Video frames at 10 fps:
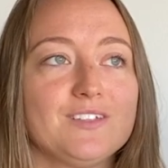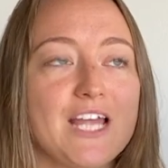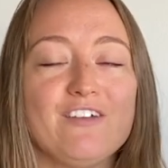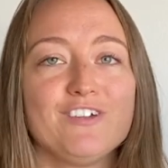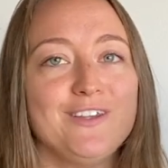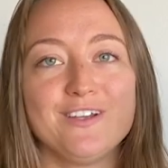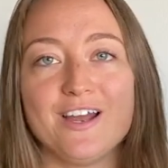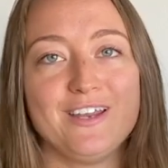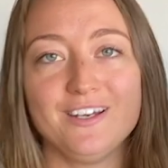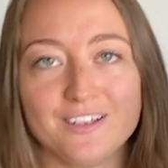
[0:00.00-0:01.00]
everything I
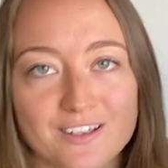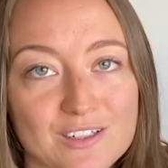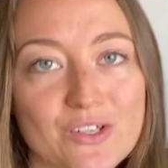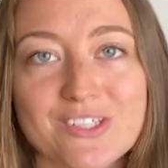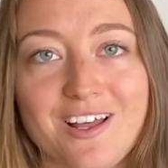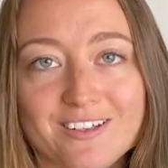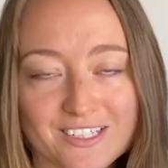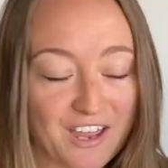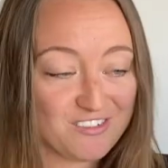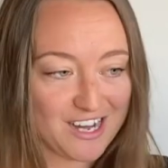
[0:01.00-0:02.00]
needed, a little slice of
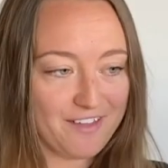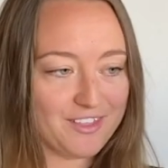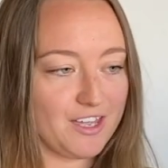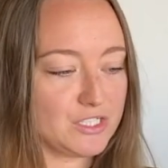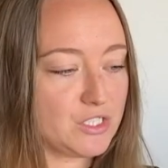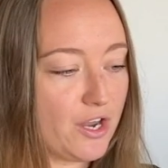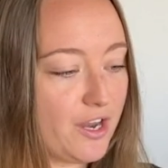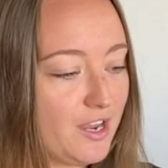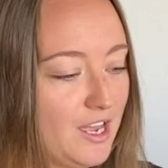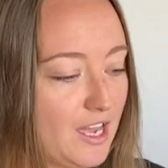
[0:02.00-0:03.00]
heaven out there.
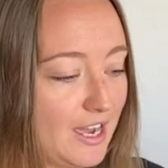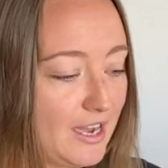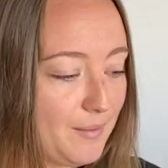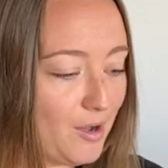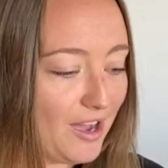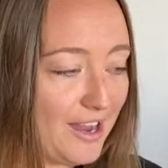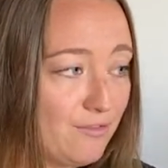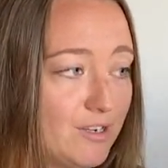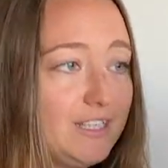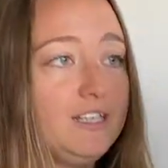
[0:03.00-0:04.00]
So I
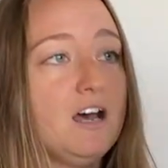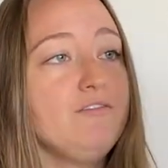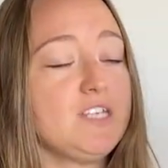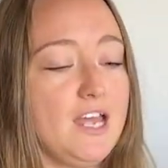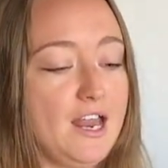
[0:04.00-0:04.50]
really loved it.